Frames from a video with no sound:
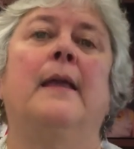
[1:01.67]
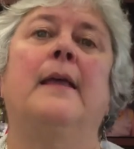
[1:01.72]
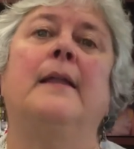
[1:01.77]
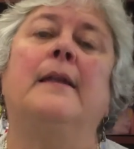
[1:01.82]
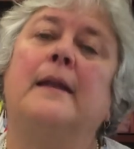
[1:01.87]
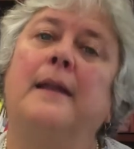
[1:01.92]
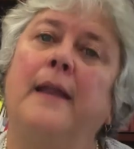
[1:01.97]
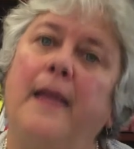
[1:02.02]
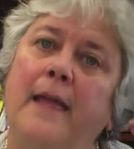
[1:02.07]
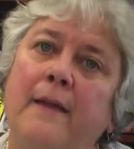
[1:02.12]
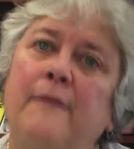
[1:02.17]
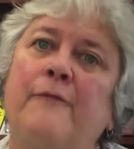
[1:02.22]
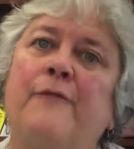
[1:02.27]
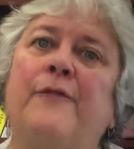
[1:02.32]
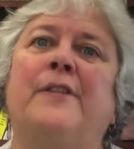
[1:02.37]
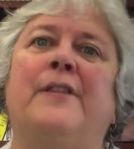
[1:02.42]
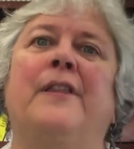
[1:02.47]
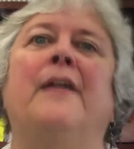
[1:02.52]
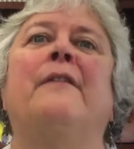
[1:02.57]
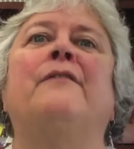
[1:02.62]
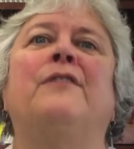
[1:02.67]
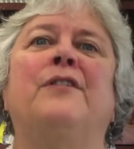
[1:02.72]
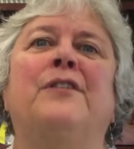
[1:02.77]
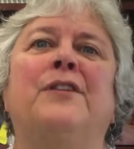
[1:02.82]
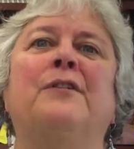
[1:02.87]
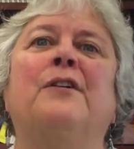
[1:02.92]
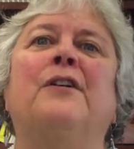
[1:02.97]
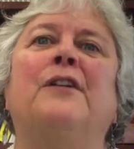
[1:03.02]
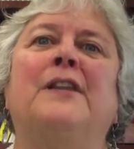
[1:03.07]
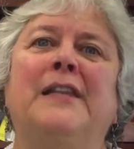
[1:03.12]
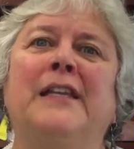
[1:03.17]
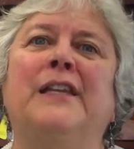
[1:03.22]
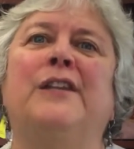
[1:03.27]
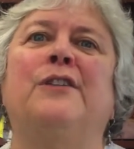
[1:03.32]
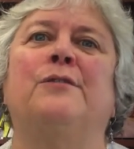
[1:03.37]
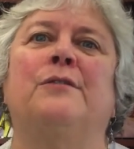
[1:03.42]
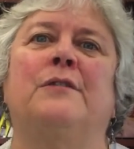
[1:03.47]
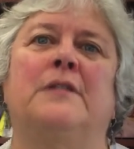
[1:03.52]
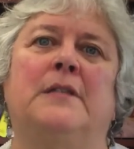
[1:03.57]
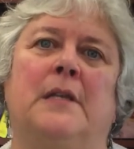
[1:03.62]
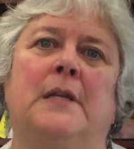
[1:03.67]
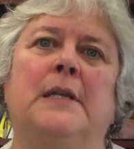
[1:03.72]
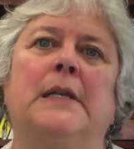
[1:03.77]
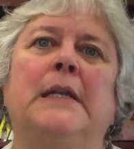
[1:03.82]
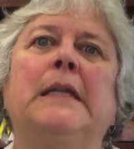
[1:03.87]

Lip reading: And at every level, there are leaders that